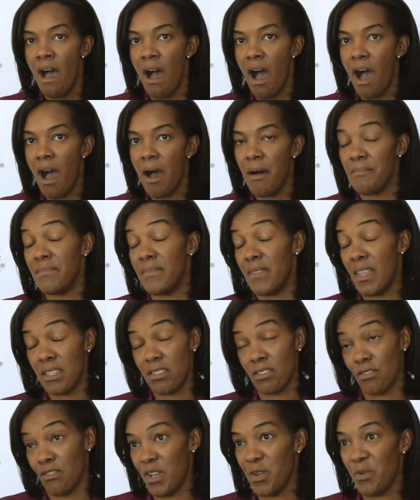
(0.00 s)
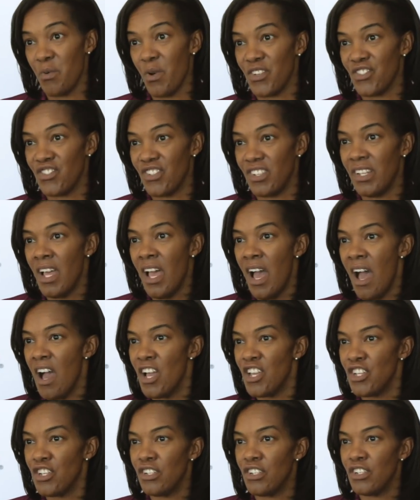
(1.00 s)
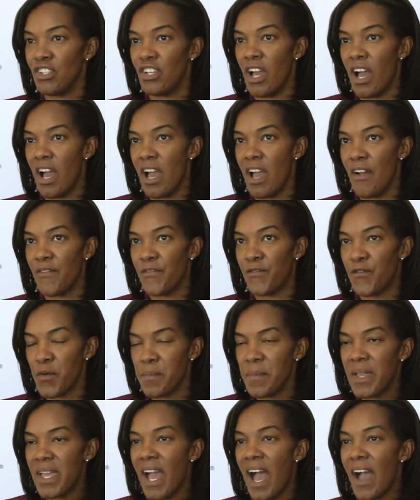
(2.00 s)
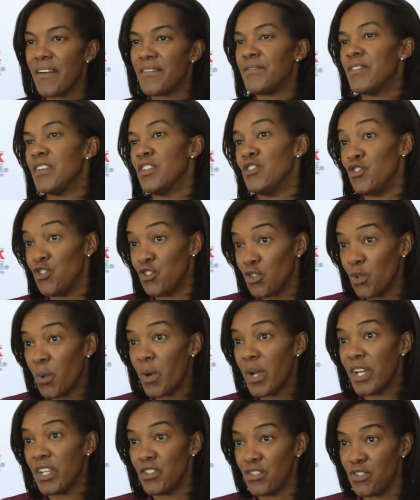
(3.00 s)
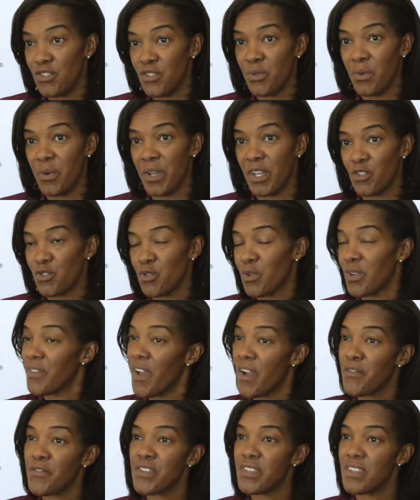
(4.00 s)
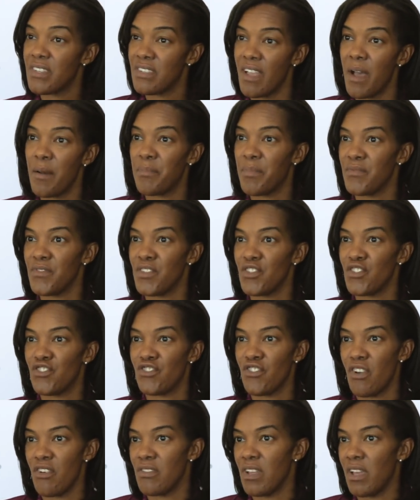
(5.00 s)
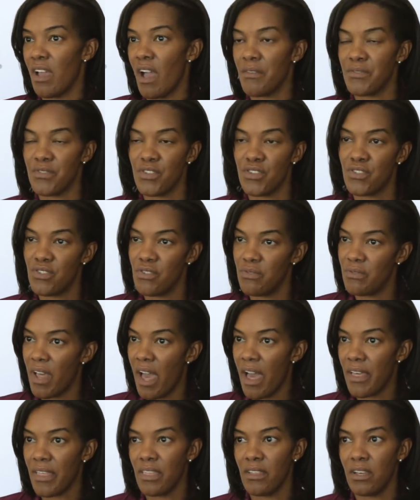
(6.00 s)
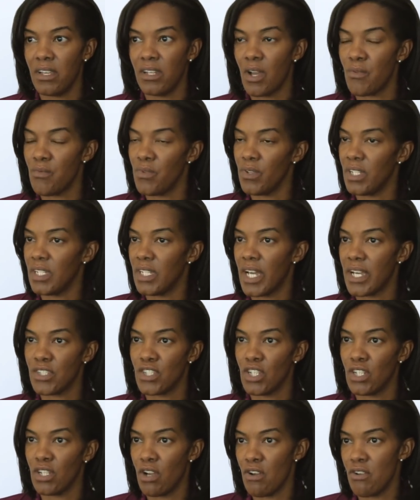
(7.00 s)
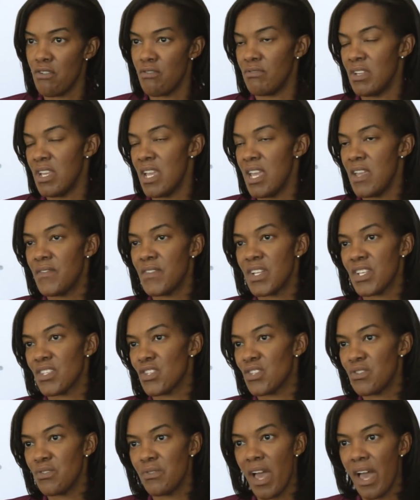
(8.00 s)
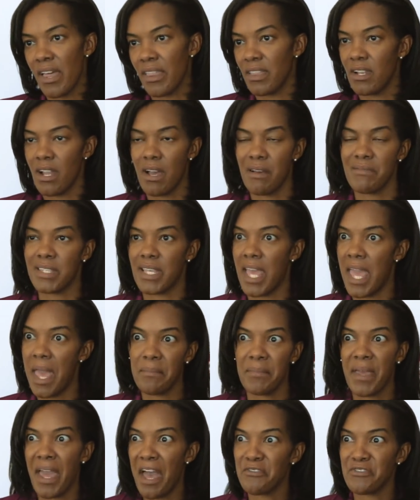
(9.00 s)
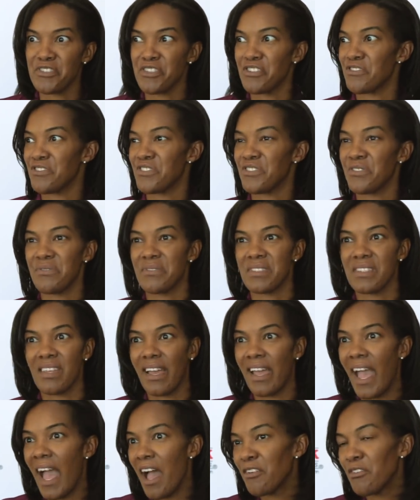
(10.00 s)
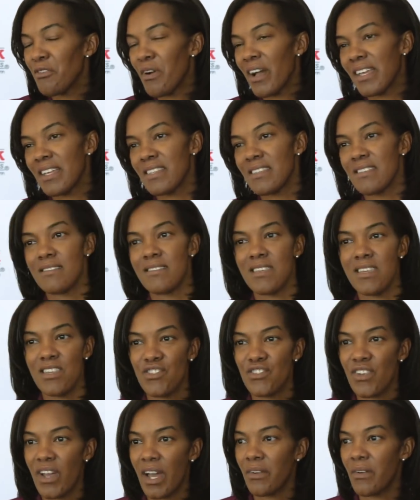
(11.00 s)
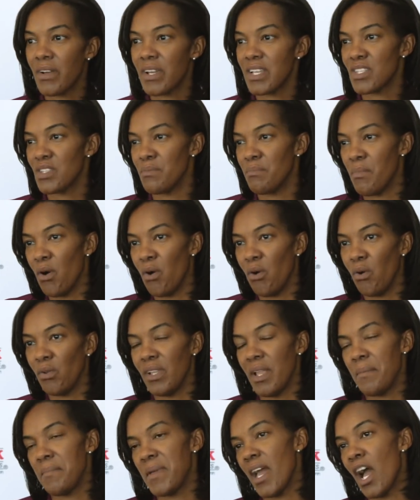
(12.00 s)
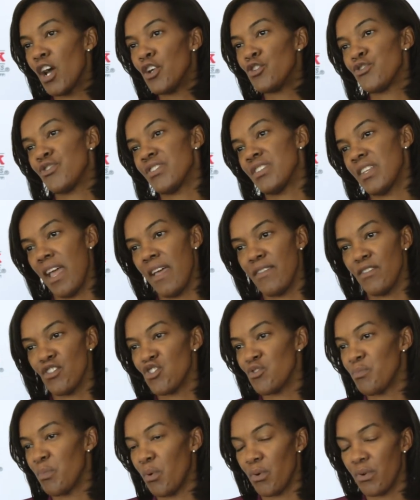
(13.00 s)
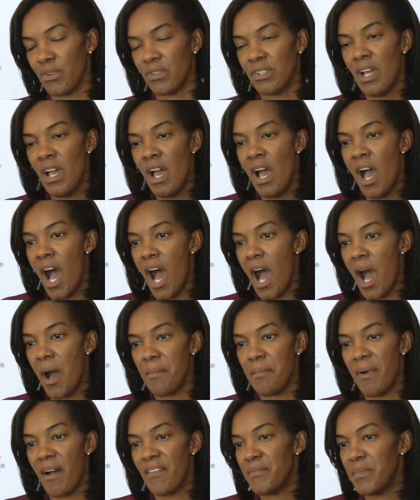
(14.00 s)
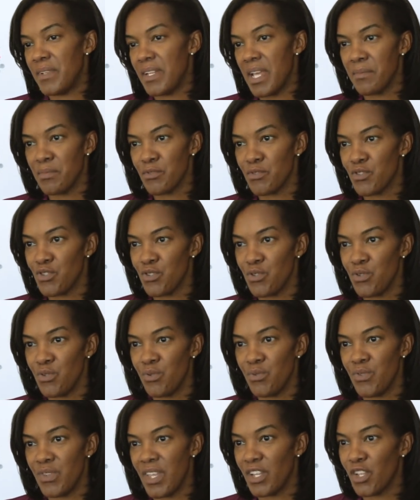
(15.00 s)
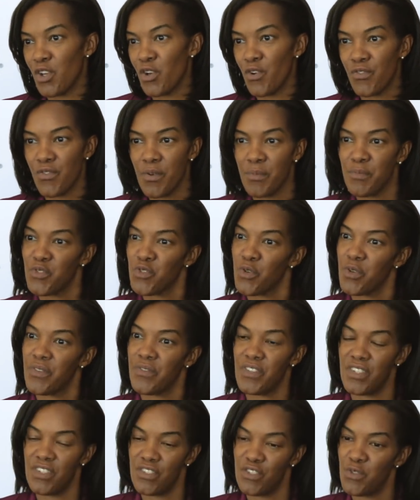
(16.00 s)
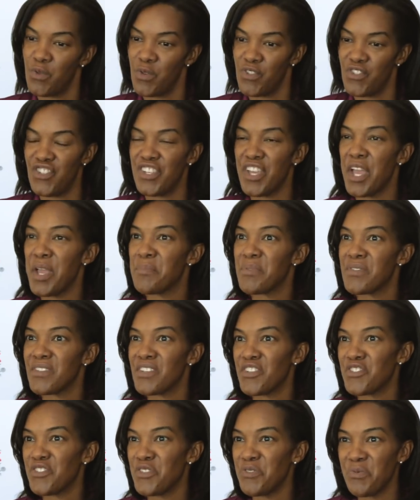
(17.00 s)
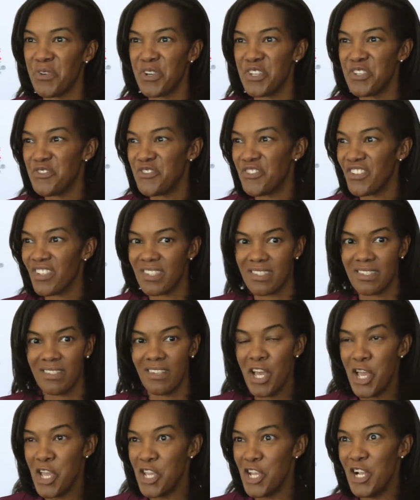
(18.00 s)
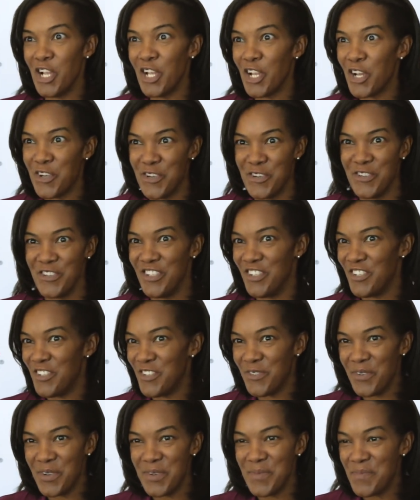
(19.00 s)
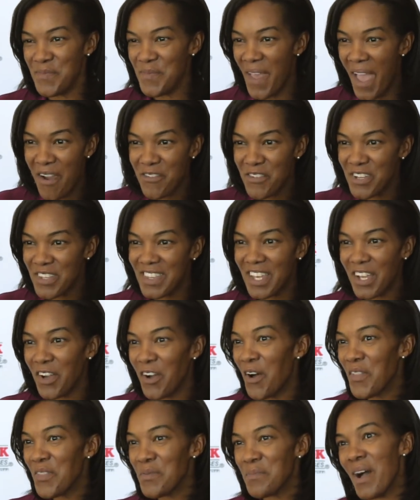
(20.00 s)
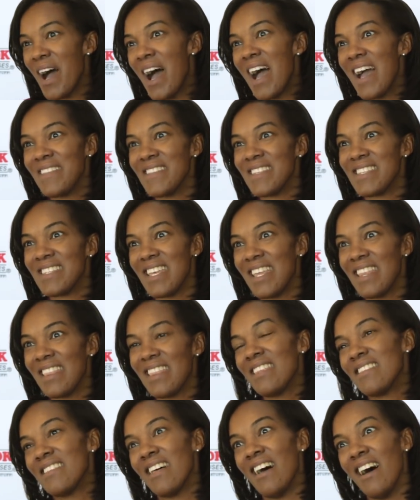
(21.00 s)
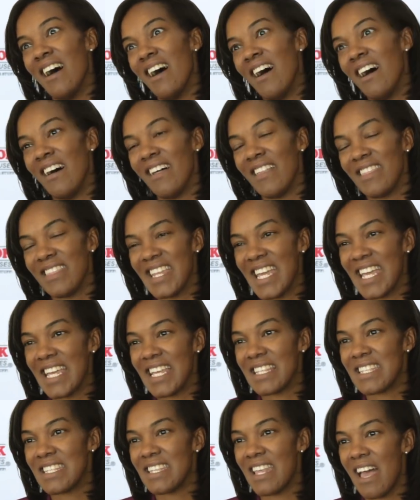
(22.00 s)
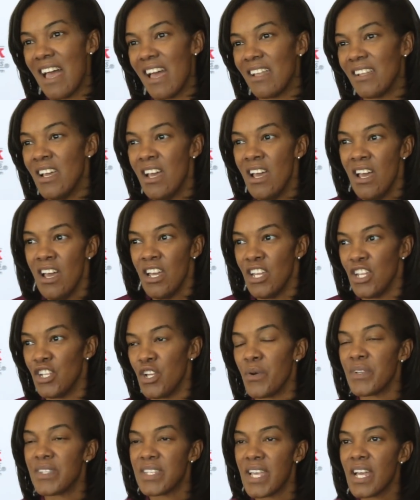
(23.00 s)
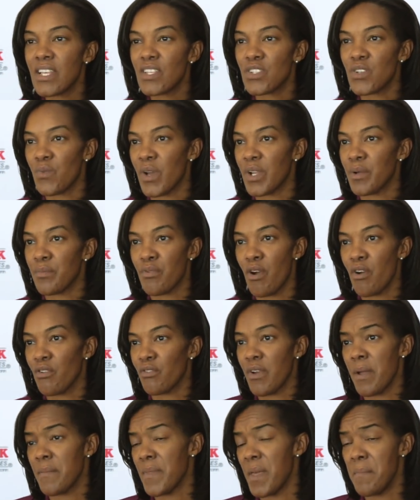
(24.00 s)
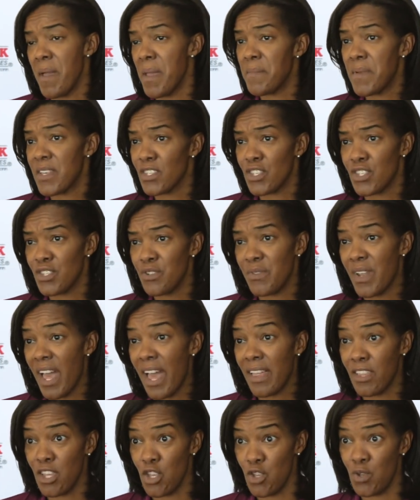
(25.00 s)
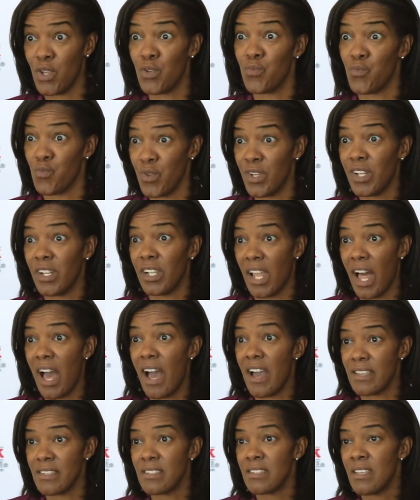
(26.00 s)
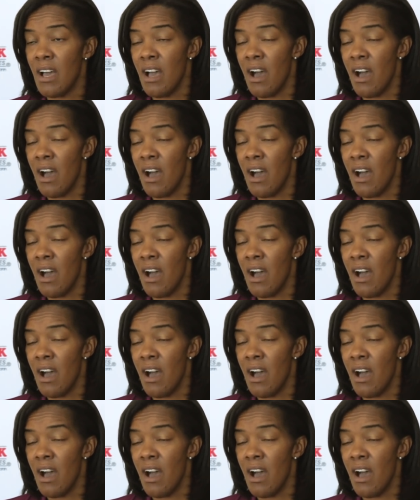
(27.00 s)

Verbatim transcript: Um, that's a great question. For me, I've enjoyed doing sort of every step of this journey. I was a student athlete and I really like to learn. Even as a student athlete, I was a camp counselor. So it's like, how do I get to teach? How do I get to mold? Let me understand the sport. Um, I've been able to then go from sort of a, to a TA position where you just, you learn. You're doing everything, all the behind the scenes uh, things that, you know, it takes to run a program that maybe as a student athlete you didn't realize